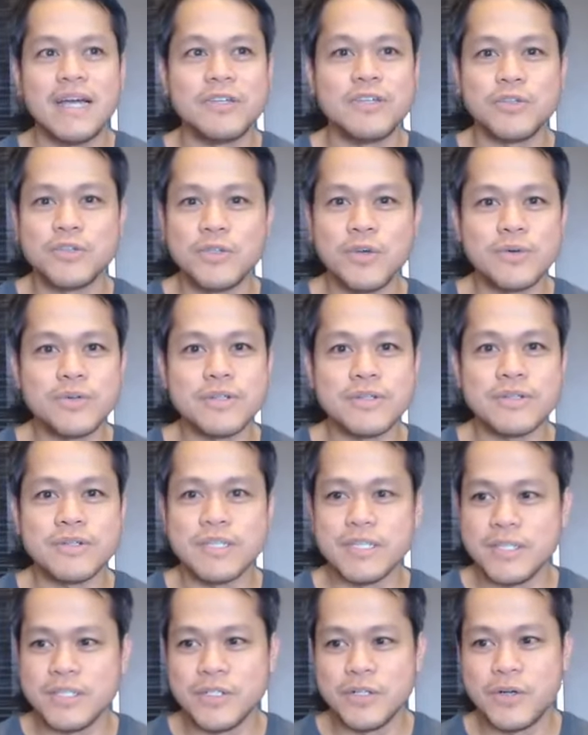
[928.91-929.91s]
you don't,
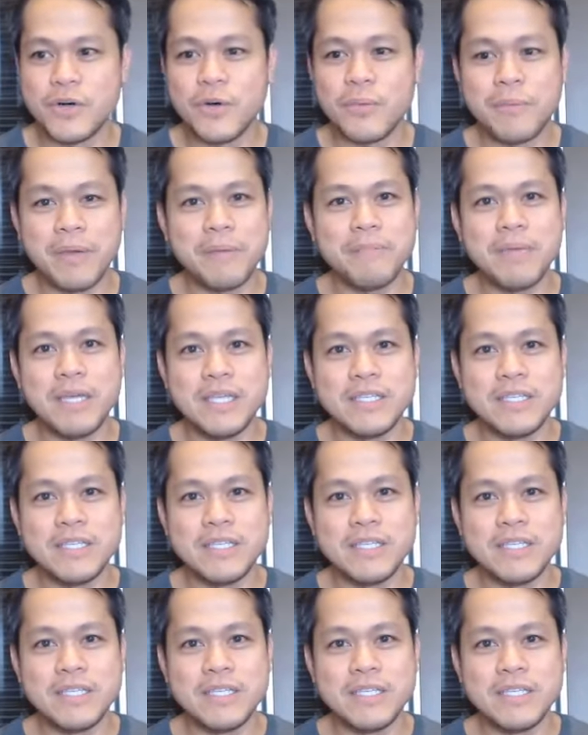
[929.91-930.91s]
you know, maybe in